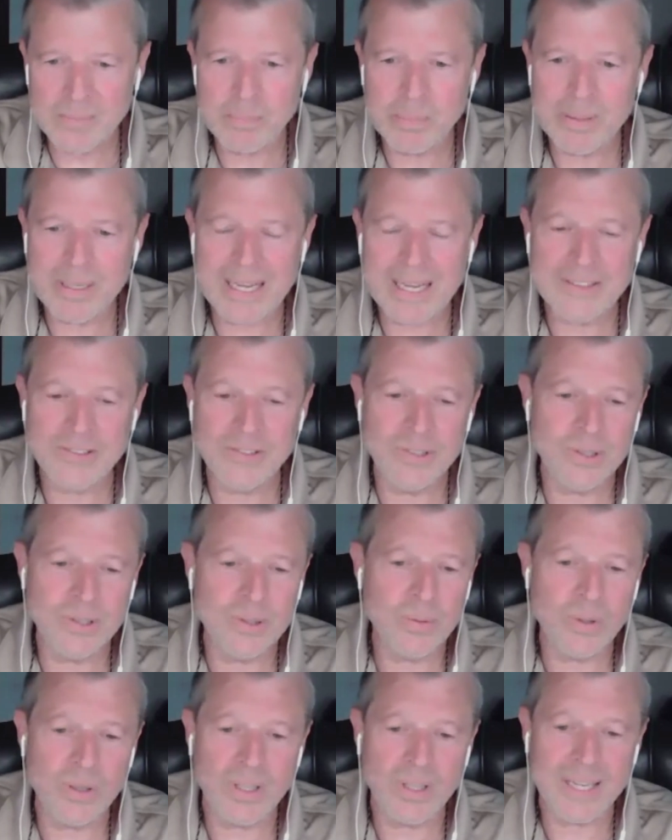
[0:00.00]
But I
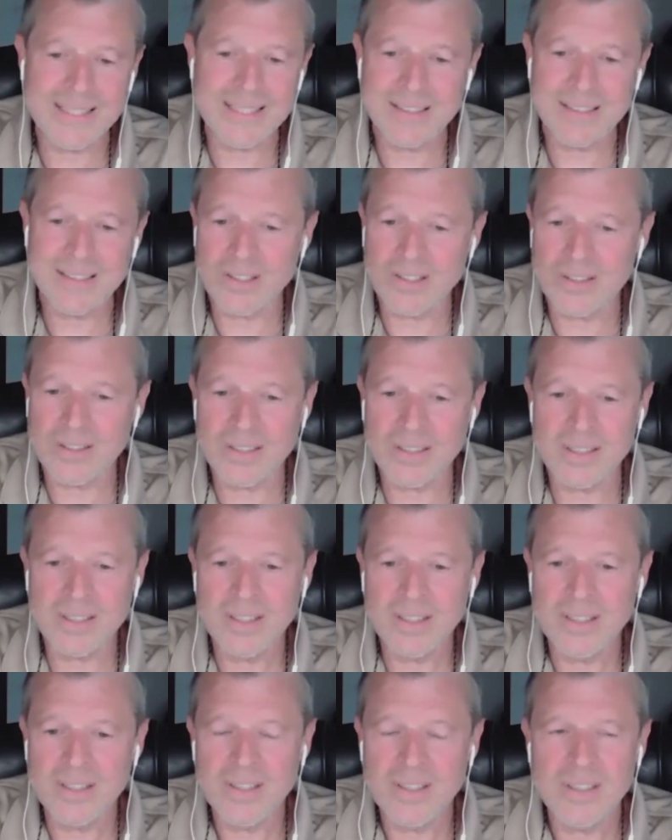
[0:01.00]
do like the car.
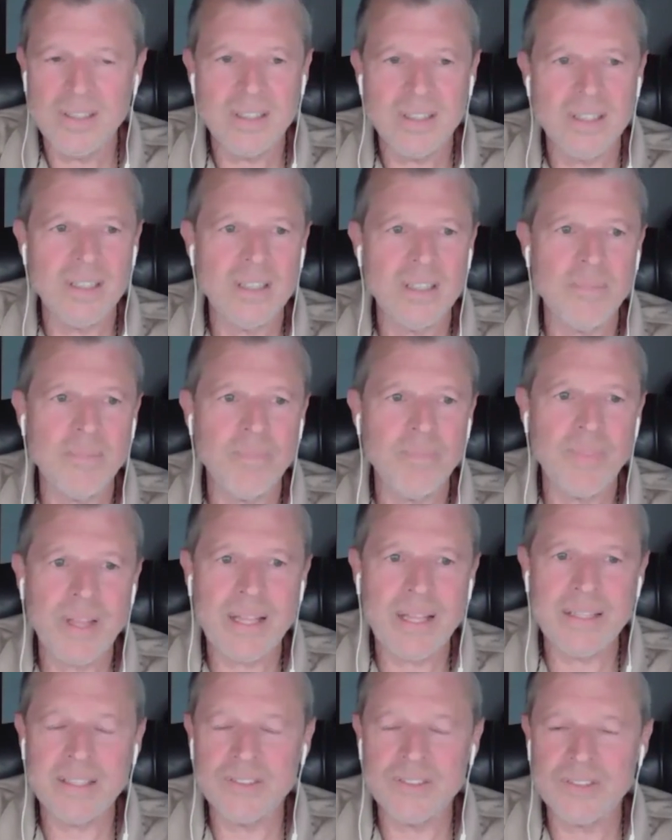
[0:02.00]
I
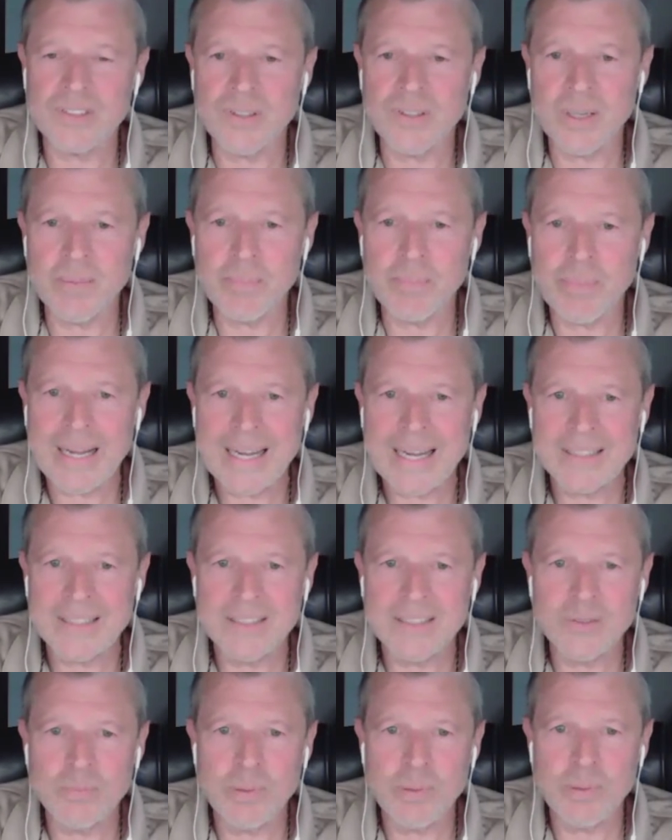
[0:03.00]
think it's a great
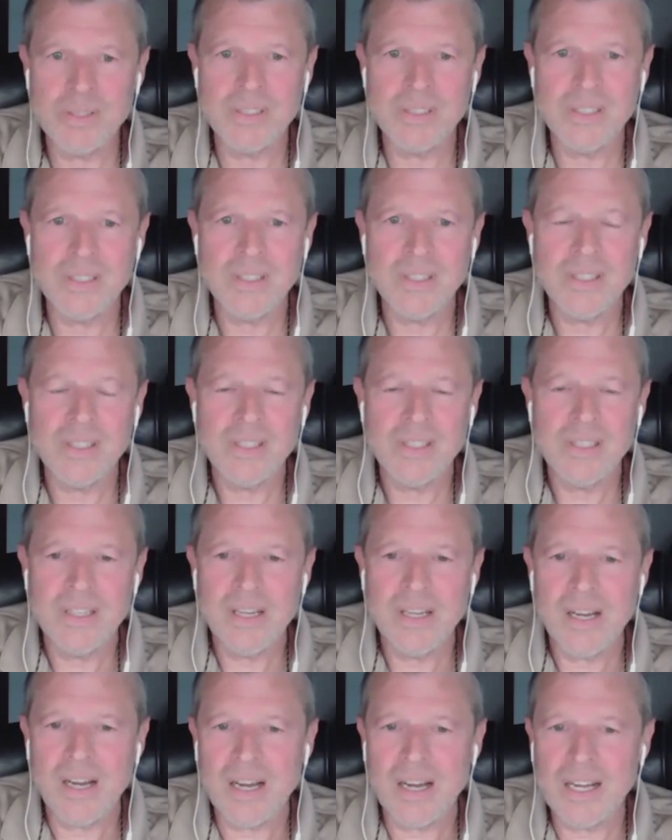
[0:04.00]
package, but
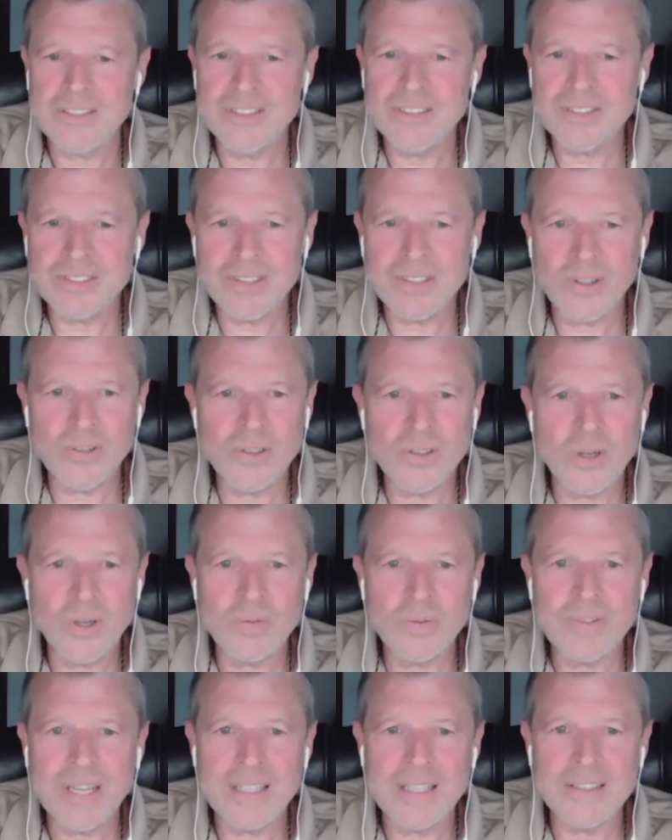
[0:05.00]
I just don't know
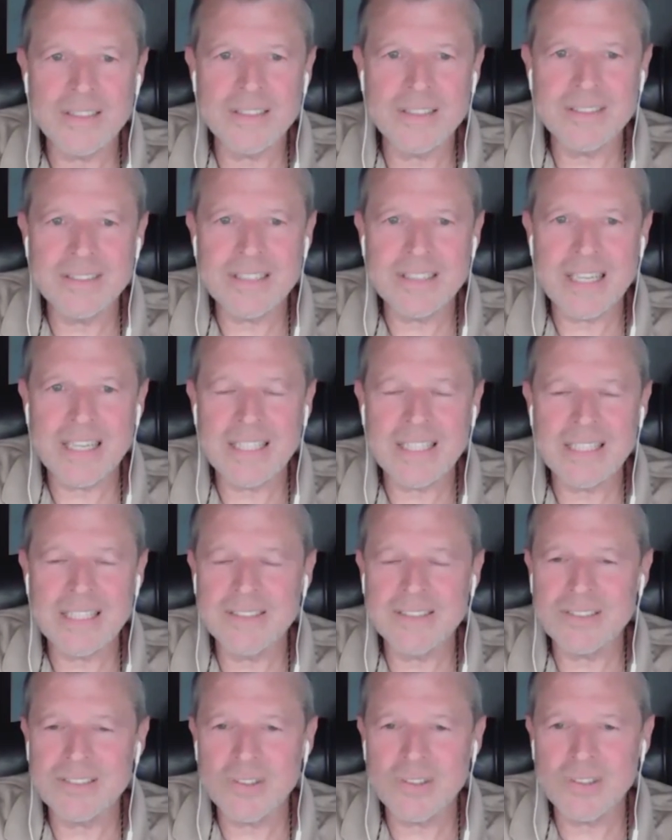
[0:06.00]
if that design
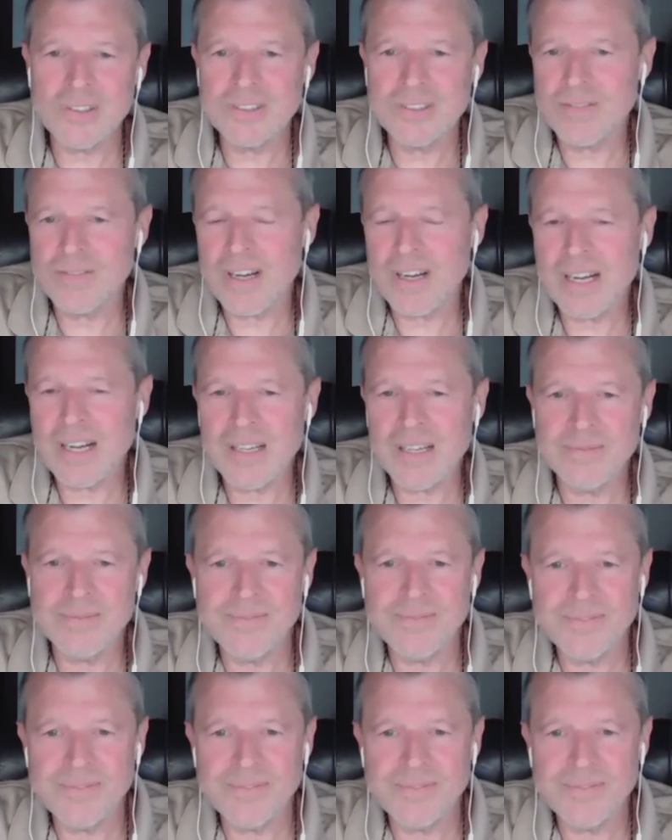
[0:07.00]
is going to survive.